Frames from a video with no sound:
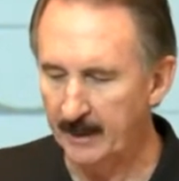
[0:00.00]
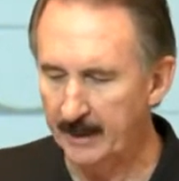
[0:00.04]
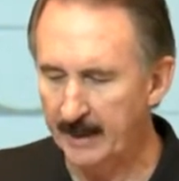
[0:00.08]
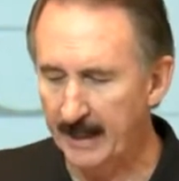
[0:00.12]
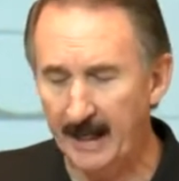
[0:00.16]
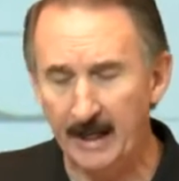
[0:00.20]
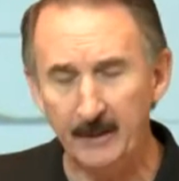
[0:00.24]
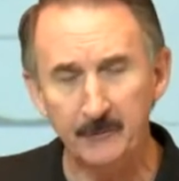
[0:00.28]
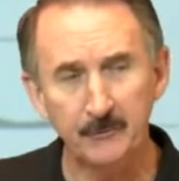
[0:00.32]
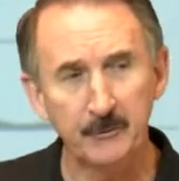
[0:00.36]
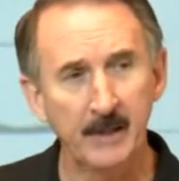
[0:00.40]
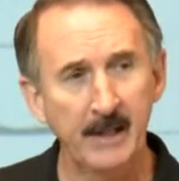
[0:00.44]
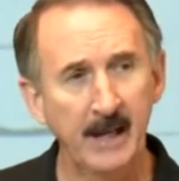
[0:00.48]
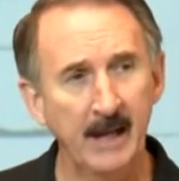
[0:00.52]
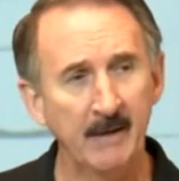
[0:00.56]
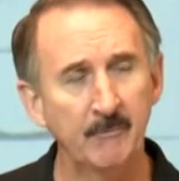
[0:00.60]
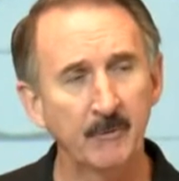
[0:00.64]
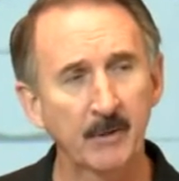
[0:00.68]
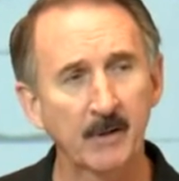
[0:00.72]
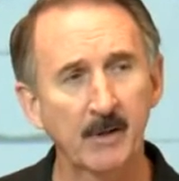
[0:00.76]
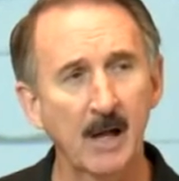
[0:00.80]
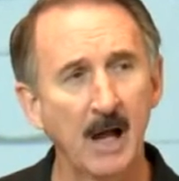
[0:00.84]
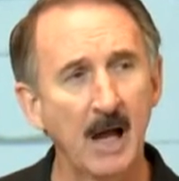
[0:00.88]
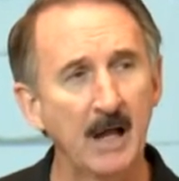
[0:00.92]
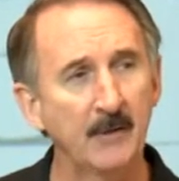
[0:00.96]
Is it
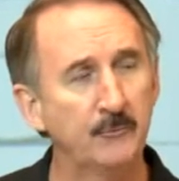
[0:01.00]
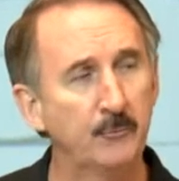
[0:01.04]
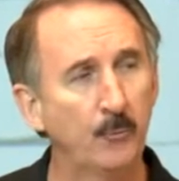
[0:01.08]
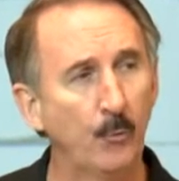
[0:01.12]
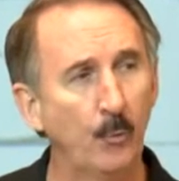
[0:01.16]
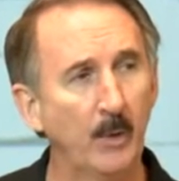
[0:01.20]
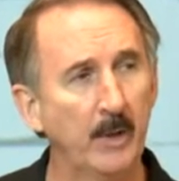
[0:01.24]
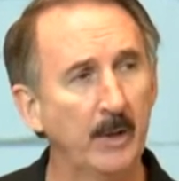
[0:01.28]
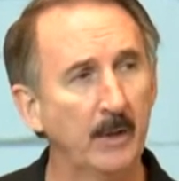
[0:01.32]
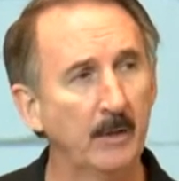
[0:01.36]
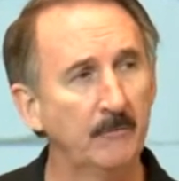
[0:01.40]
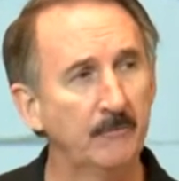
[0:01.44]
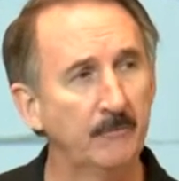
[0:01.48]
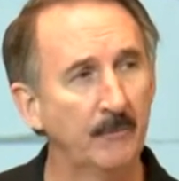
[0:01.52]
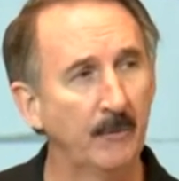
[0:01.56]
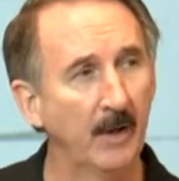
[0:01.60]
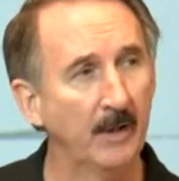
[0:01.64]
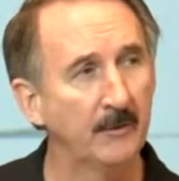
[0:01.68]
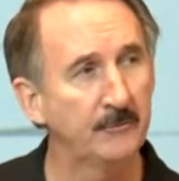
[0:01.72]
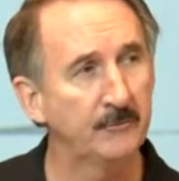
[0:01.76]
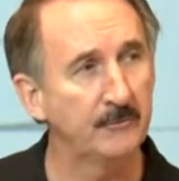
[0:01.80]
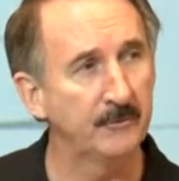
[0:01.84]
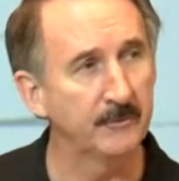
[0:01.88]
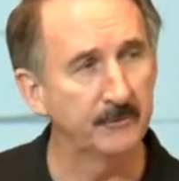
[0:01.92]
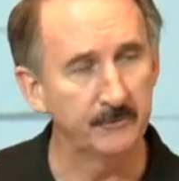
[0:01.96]
ever God's will for
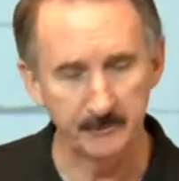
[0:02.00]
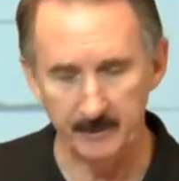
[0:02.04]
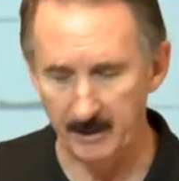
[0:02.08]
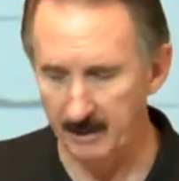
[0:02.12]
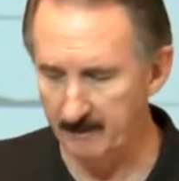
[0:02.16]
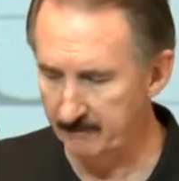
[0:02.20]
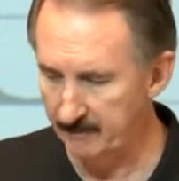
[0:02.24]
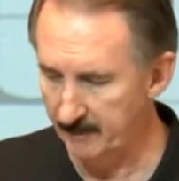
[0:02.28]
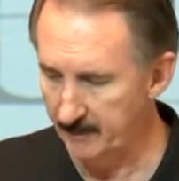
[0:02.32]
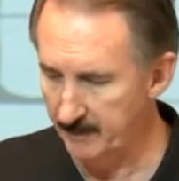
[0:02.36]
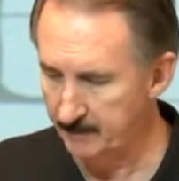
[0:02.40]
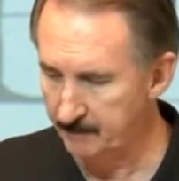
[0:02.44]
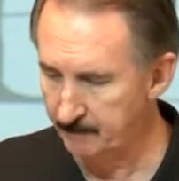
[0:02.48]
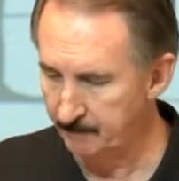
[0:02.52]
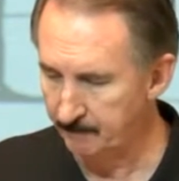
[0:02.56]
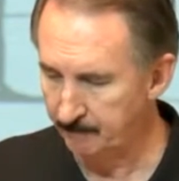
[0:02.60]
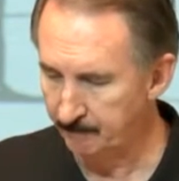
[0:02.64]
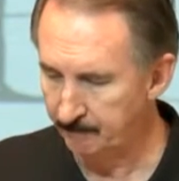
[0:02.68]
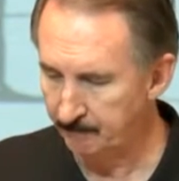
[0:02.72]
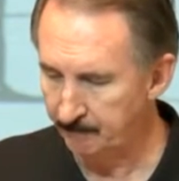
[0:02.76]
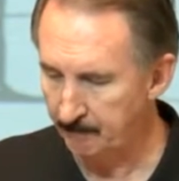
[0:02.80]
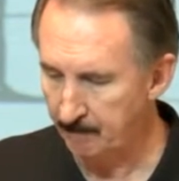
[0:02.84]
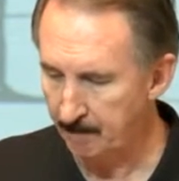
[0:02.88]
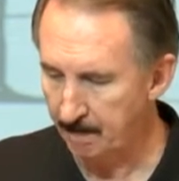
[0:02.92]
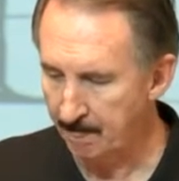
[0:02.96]
us to suffer?
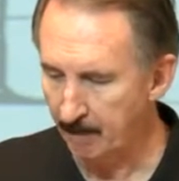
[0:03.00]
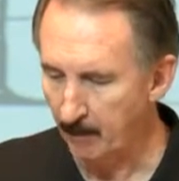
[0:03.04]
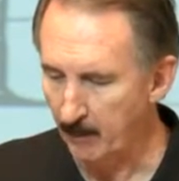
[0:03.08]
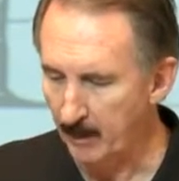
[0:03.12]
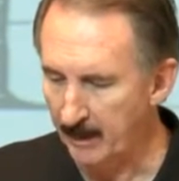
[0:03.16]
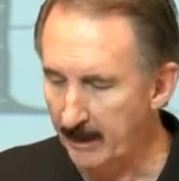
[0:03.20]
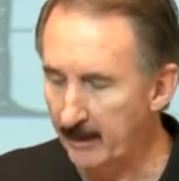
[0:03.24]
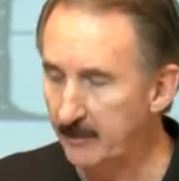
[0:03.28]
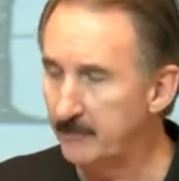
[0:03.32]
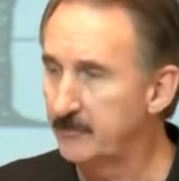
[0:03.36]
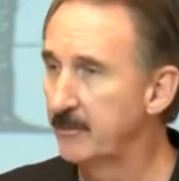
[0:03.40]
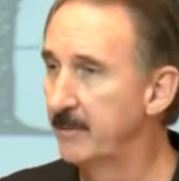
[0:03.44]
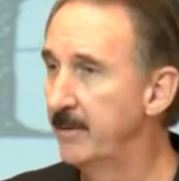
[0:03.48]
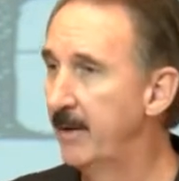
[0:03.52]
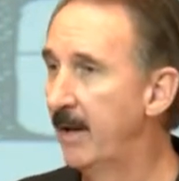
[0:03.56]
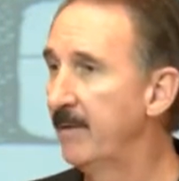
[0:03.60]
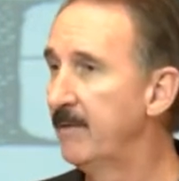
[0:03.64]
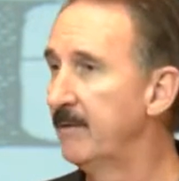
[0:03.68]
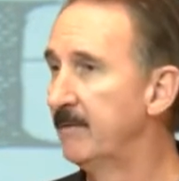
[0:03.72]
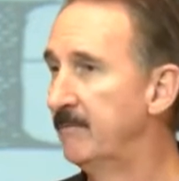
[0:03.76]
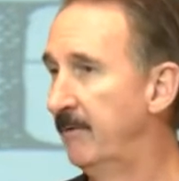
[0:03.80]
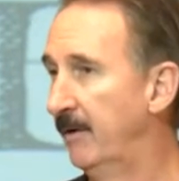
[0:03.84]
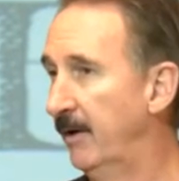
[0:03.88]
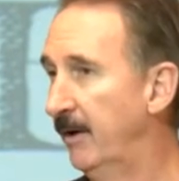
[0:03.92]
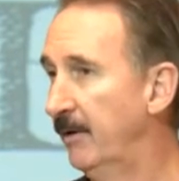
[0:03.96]
Here's
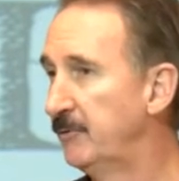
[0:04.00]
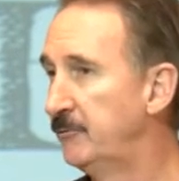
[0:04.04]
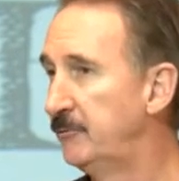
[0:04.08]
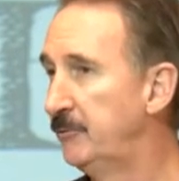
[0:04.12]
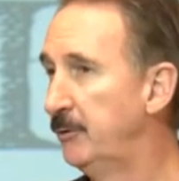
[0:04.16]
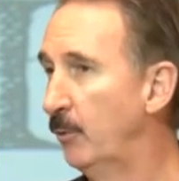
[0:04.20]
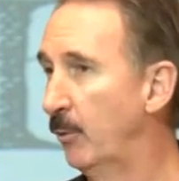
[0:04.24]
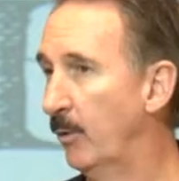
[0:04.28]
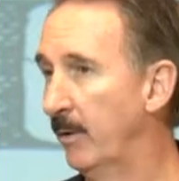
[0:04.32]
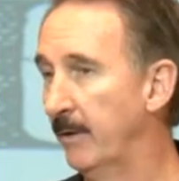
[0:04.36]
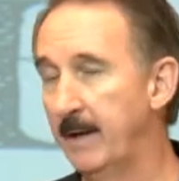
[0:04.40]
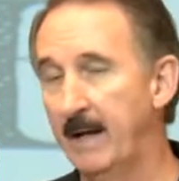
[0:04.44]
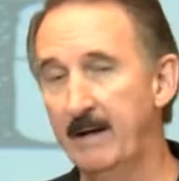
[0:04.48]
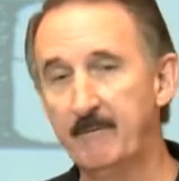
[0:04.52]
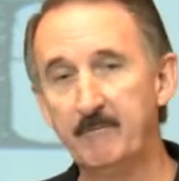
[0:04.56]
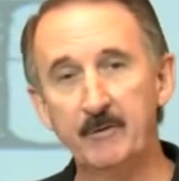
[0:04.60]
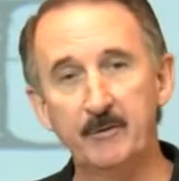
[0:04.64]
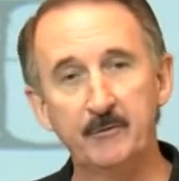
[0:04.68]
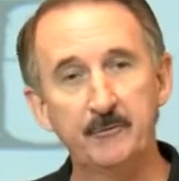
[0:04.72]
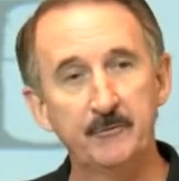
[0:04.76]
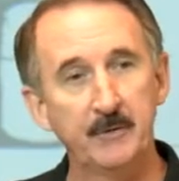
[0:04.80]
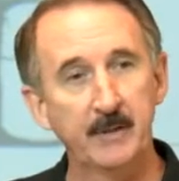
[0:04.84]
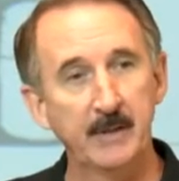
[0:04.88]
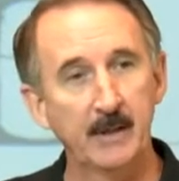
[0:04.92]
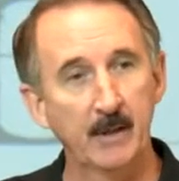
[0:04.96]
another verse you will never
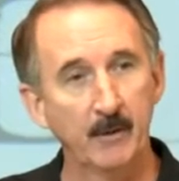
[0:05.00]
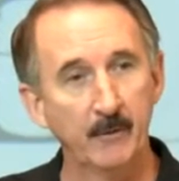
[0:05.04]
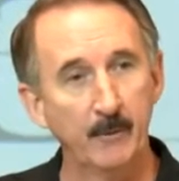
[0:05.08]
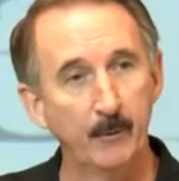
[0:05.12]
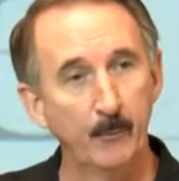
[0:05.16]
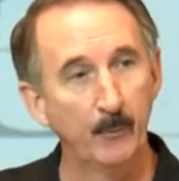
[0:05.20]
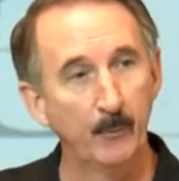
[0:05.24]
see on a